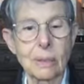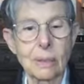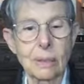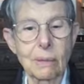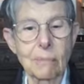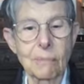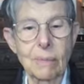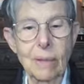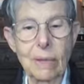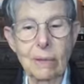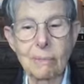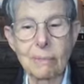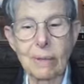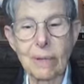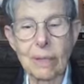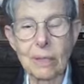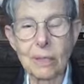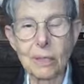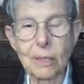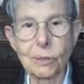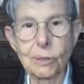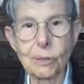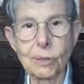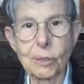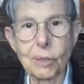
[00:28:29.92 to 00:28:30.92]
Many, many
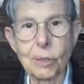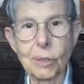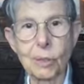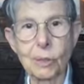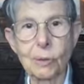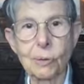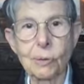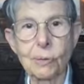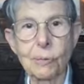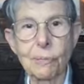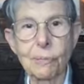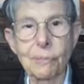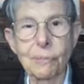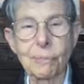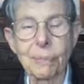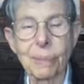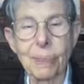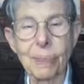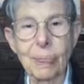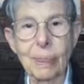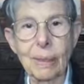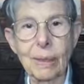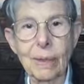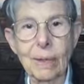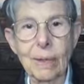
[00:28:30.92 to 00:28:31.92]
years ago,
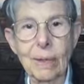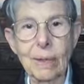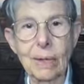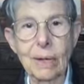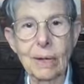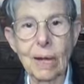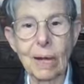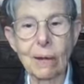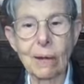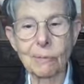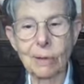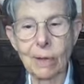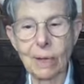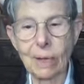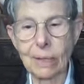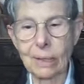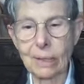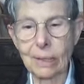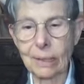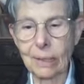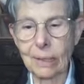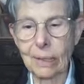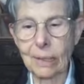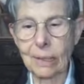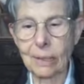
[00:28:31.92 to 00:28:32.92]
and
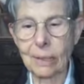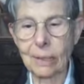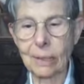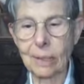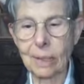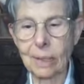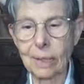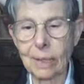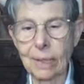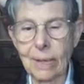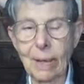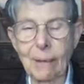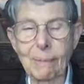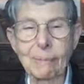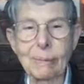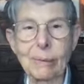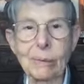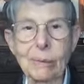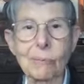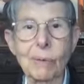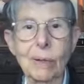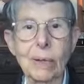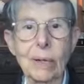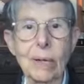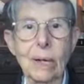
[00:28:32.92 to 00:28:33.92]
ironically, it
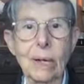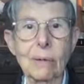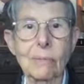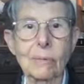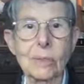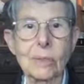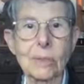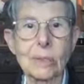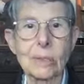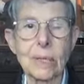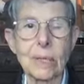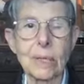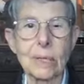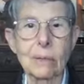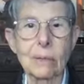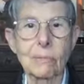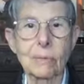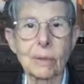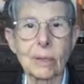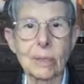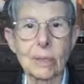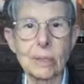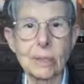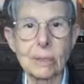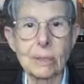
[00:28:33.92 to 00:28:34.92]
happened when I was getting
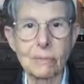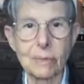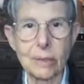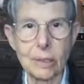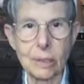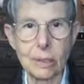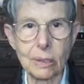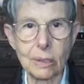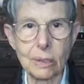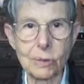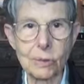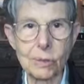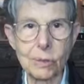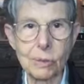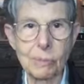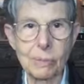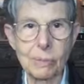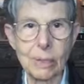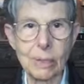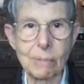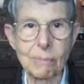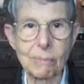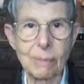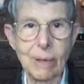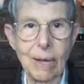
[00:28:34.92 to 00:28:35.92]
relatively close to
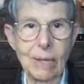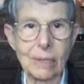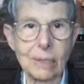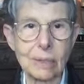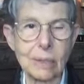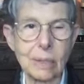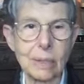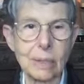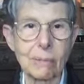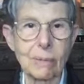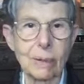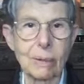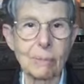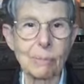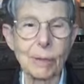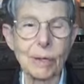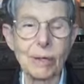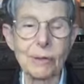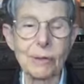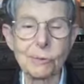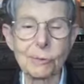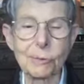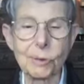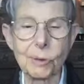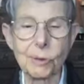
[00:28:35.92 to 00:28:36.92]
being passed on my
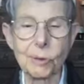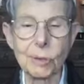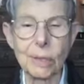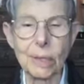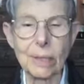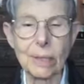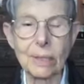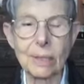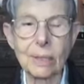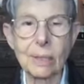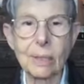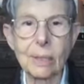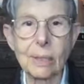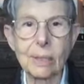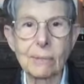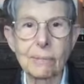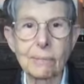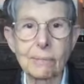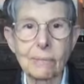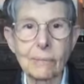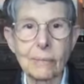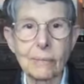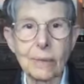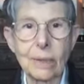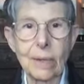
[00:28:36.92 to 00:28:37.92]
breakthrough koan,
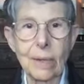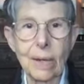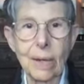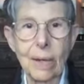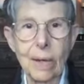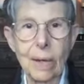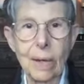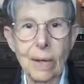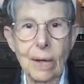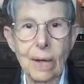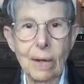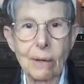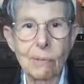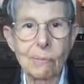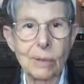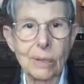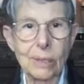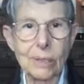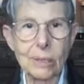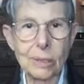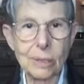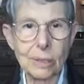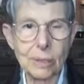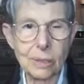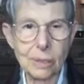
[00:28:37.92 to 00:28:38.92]
I
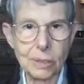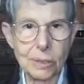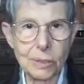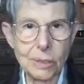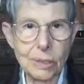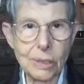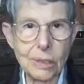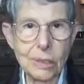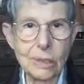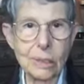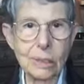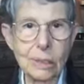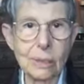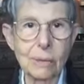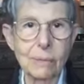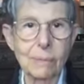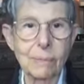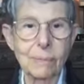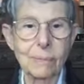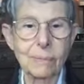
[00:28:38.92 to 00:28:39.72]
went to sesshin,